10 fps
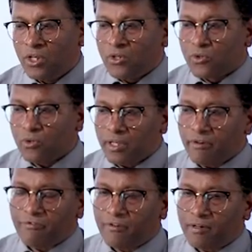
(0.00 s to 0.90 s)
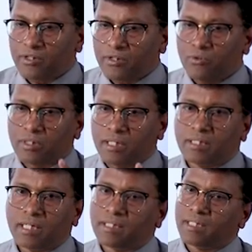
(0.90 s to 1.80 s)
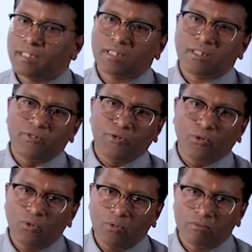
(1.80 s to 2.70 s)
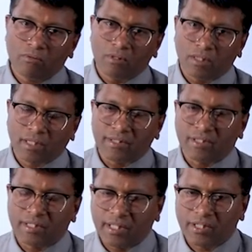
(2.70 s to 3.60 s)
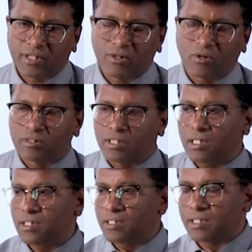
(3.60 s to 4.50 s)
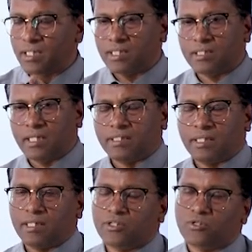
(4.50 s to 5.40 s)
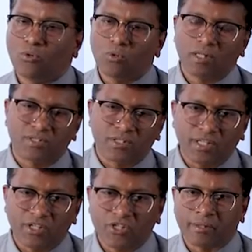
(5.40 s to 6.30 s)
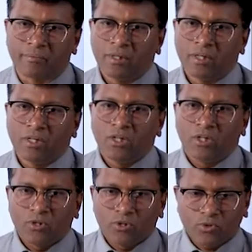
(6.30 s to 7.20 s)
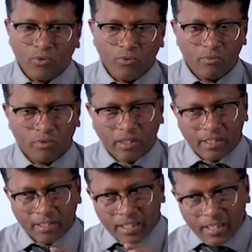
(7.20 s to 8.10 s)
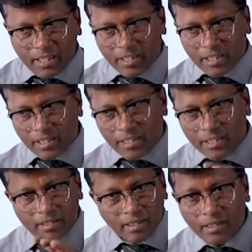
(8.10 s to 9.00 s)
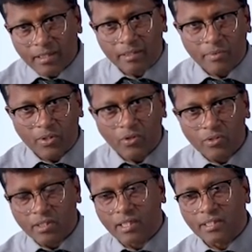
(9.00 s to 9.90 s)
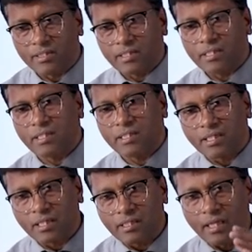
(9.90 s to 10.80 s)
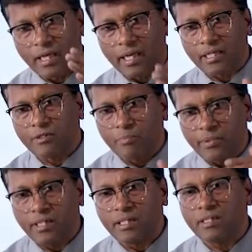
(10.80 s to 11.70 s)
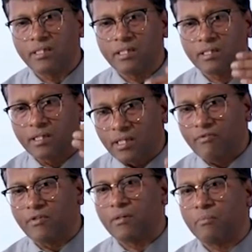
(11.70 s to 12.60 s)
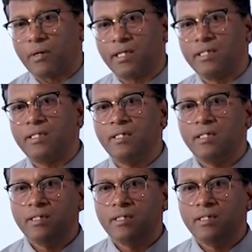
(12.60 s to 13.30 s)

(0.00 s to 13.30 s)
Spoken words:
So if you think that there is no consideration, or the girl thinks that there is no consideration, so consideration is there because the consideration has been given by